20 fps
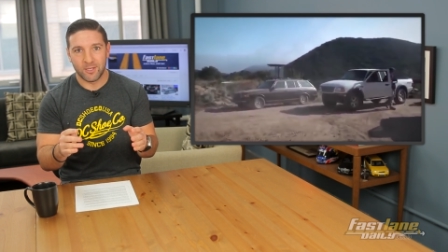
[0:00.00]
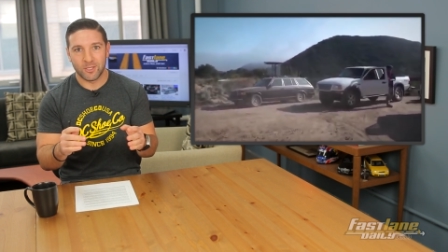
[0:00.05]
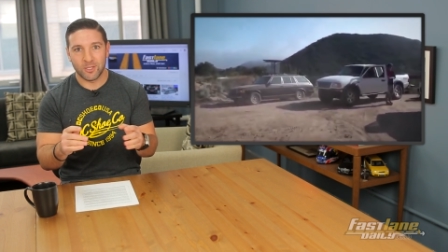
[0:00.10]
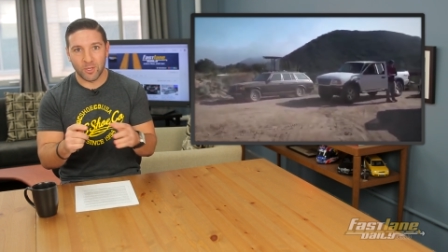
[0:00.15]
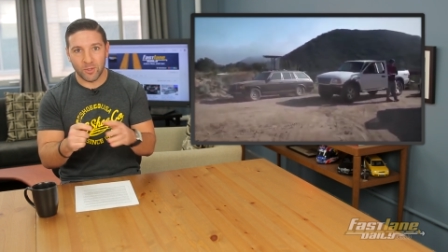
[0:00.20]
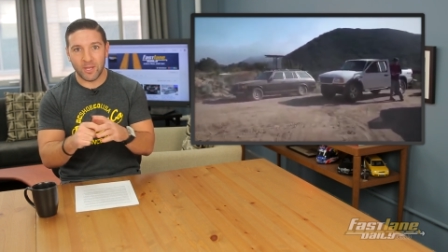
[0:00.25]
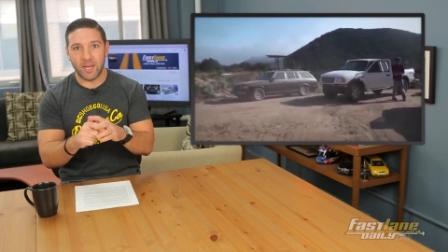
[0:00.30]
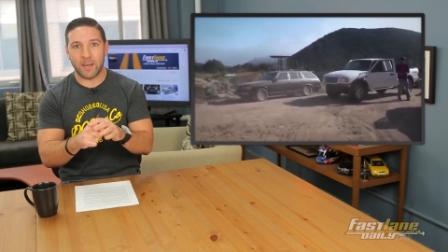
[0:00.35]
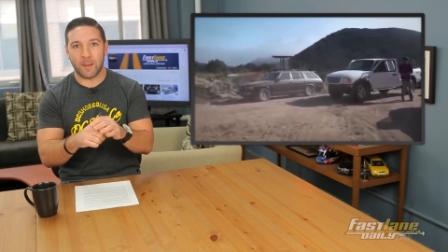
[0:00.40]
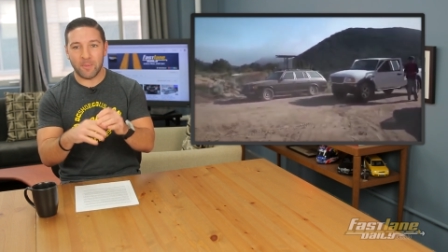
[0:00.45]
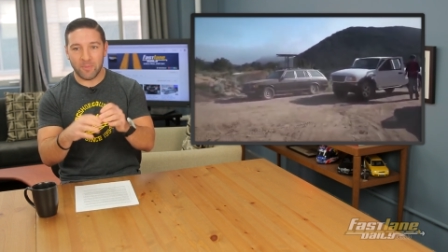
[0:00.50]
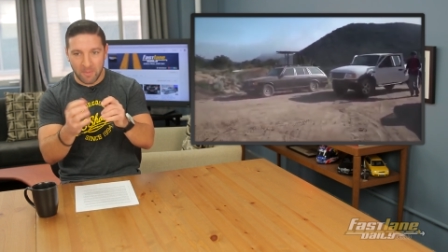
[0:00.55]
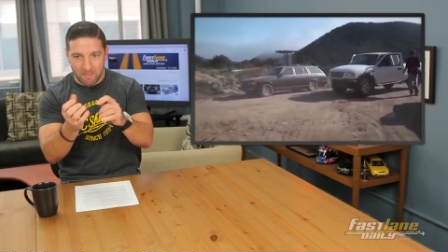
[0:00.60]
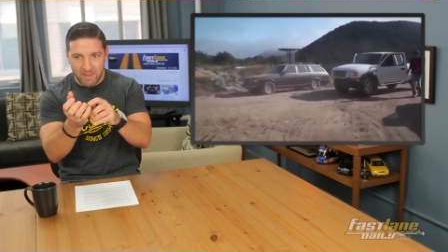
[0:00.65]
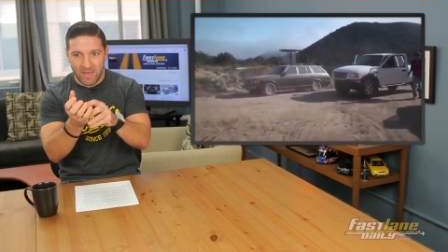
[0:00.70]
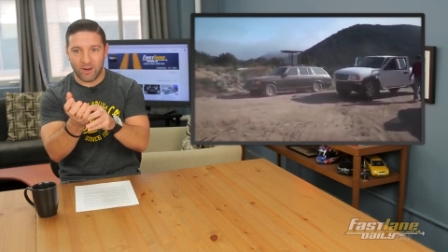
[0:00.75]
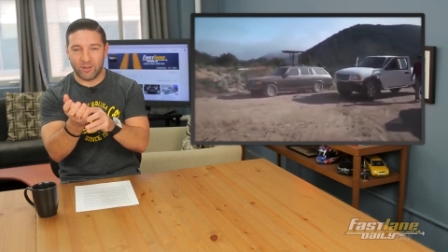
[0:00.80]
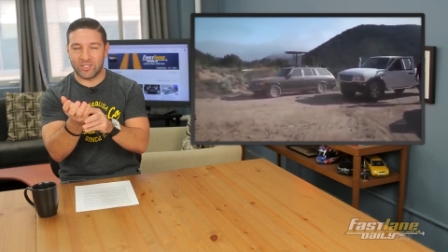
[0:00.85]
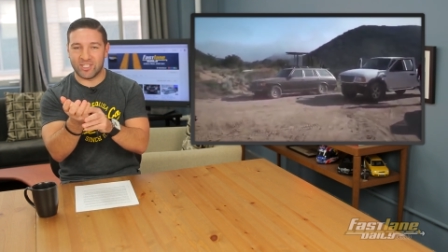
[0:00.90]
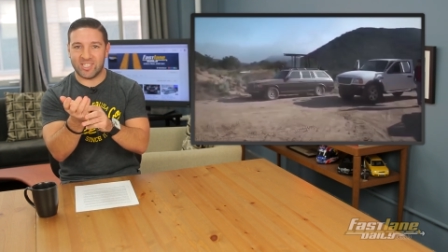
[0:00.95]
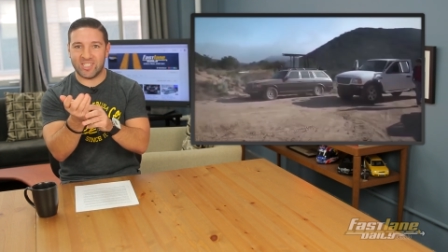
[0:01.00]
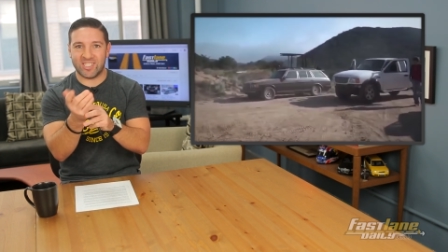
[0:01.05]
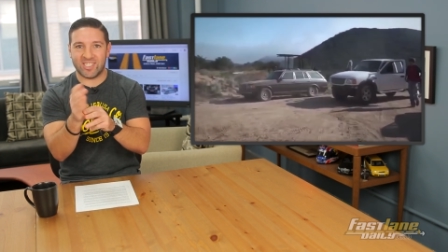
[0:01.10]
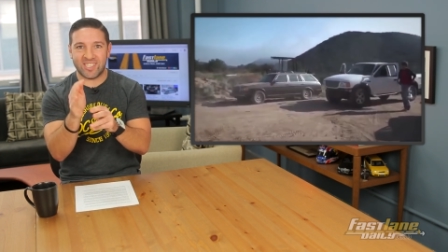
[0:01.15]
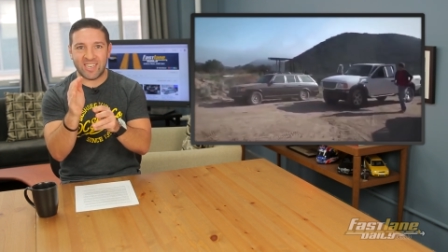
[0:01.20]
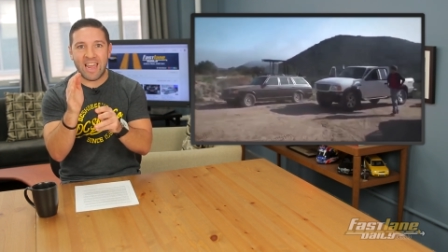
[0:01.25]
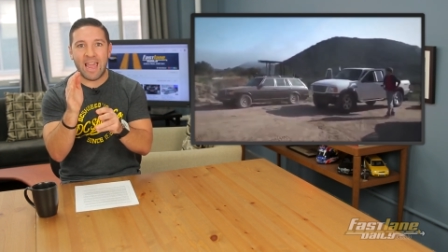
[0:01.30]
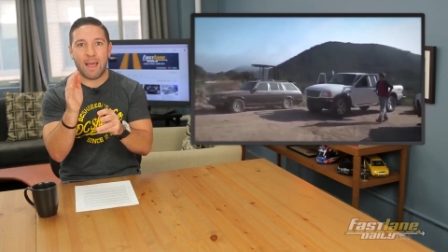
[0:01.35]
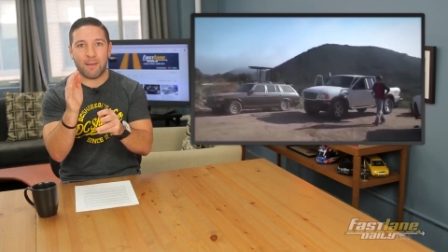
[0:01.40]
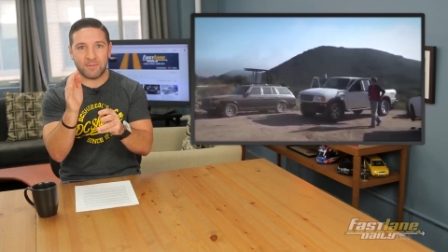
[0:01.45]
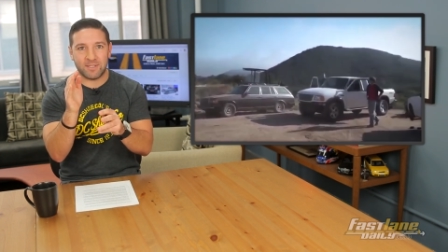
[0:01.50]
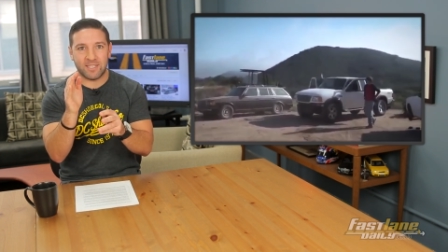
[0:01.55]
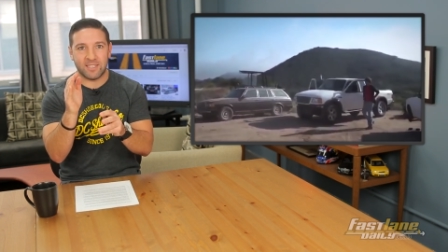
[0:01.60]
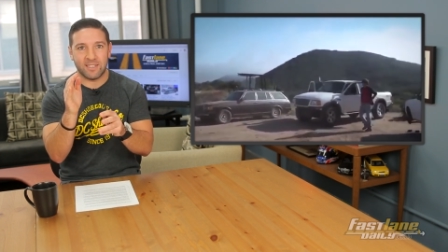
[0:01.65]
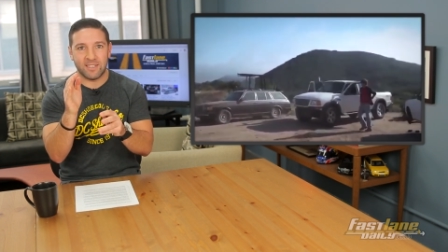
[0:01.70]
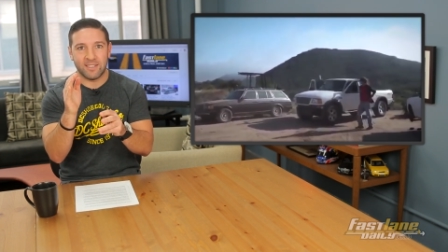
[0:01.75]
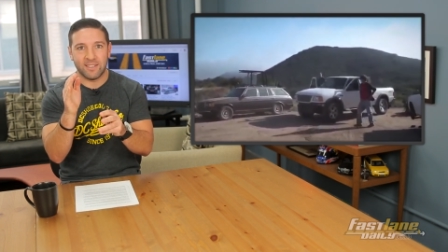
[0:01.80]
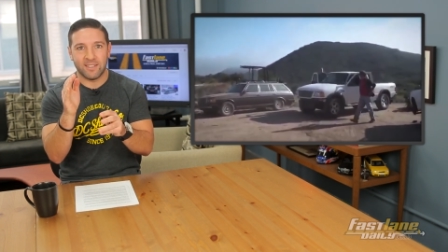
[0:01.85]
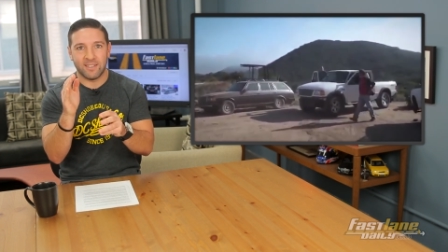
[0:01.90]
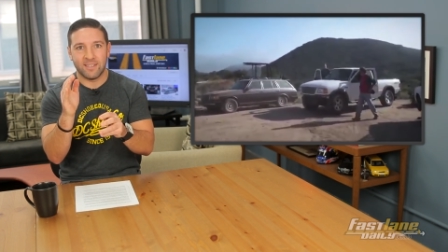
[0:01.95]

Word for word: So, like, the metal just snapped.